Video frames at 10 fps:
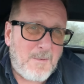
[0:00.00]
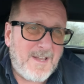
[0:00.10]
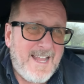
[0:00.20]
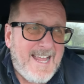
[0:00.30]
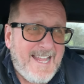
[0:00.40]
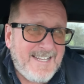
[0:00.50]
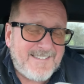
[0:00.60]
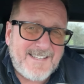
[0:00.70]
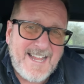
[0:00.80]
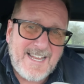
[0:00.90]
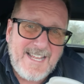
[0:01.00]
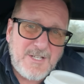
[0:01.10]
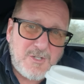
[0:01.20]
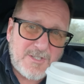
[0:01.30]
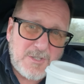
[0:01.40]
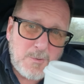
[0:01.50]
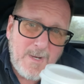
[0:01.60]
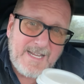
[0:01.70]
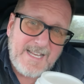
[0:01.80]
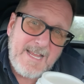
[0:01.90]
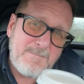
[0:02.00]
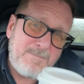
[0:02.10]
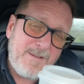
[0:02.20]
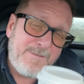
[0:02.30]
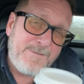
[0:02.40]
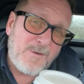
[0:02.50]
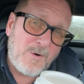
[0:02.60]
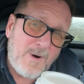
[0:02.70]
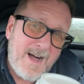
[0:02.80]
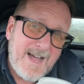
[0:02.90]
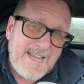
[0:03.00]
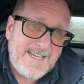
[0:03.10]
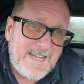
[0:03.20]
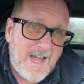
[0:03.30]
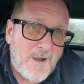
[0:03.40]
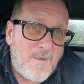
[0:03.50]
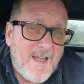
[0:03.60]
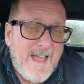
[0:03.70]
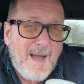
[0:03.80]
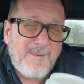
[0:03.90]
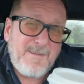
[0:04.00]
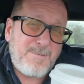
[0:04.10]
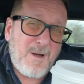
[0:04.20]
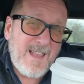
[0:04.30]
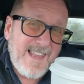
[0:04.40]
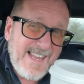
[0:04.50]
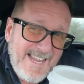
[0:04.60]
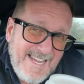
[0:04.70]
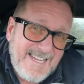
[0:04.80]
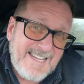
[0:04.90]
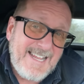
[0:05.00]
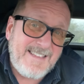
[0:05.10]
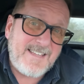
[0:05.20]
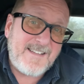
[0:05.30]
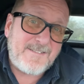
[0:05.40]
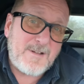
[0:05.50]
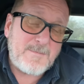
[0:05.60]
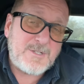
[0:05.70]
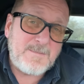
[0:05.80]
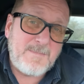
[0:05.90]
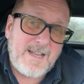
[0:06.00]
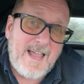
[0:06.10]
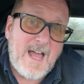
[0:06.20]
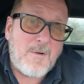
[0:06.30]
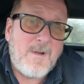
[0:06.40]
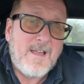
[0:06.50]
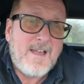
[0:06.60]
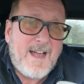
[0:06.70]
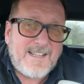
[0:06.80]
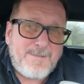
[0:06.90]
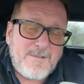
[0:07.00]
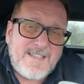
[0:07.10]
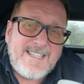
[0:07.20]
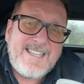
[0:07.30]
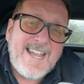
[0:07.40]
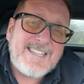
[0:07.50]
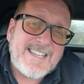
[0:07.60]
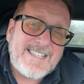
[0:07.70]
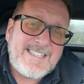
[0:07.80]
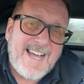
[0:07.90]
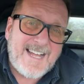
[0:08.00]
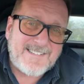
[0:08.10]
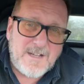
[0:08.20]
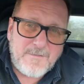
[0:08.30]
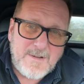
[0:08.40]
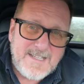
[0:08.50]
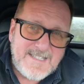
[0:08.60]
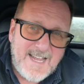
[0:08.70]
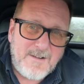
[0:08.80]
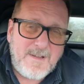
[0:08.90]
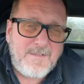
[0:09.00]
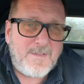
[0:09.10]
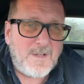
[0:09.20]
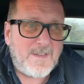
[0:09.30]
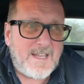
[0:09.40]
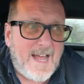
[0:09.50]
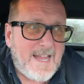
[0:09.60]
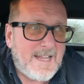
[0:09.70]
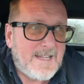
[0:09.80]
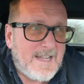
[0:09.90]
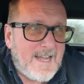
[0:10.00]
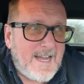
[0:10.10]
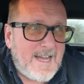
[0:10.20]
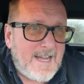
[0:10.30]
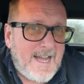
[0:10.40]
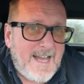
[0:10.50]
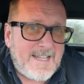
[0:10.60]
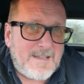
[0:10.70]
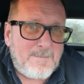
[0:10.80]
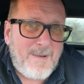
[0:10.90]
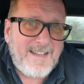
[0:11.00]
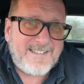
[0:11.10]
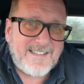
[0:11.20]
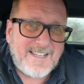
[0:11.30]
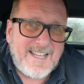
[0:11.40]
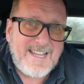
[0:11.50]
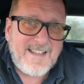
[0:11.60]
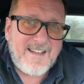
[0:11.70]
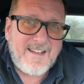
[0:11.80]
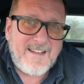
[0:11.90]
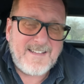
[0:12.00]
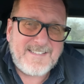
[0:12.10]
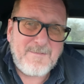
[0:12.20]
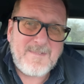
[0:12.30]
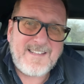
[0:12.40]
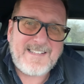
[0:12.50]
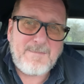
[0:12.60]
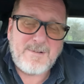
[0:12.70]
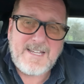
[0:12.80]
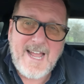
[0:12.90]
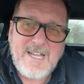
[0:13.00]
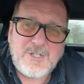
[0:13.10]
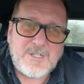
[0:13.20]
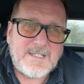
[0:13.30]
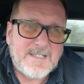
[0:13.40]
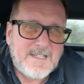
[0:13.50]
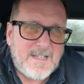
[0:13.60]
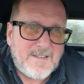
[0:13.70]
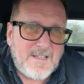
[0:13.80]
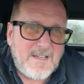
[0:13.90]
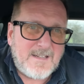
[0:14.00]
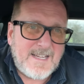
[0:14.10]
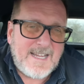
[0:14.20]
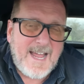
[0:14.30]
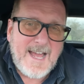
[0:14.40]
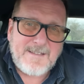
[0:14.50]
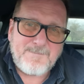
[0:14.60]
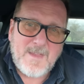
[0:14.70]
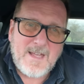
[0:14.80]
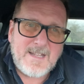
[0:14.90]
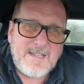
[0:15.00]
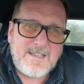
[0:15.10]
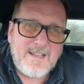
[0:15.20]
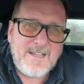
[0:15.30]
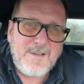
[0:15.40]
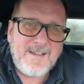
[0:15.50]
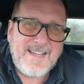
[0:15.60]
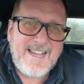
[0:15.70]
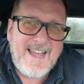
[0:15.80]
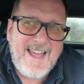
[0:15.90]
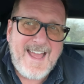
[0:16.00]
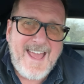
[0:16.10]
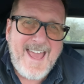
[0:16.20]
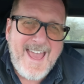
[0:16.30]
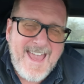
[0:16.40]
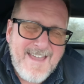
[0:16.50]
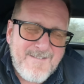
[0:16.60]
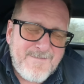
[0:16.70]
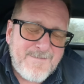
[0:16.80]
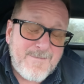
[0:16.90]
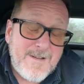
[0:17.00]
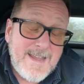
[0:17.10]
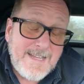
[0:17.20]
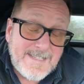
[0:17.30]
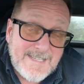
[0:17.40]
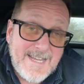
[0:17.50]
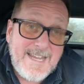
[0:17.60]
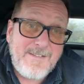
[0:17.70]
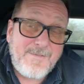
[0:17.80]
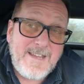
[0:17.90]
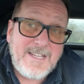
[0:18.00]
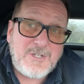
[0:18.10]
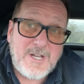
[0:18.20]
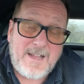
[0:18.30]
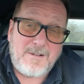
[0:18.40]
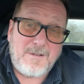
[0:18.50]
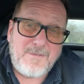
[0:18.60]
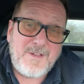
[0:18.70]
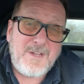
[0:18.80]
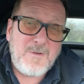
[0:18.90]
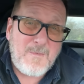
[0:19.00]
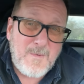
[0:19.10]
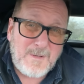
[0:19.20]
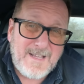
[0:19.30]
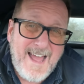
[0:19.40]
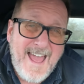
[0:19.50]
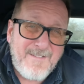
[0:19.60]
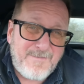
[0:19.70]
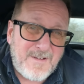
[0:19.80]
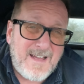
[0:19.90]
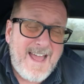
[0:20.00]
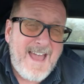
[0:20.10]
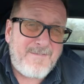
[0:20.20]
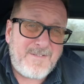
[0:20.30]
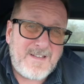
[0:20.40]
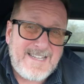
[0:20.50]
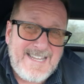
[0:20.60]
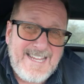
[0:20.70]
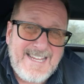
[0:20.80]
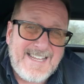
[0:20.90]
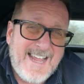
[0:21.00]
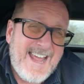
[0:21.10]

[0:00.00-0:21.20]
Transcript: one. Incidentally, just quickly before I go, I'm going to put a link in the description below. I spoke to Data Daz over in Tenerife the other day, and basically he's given me this application that you can get, and you can get every TV channel that you will ever need.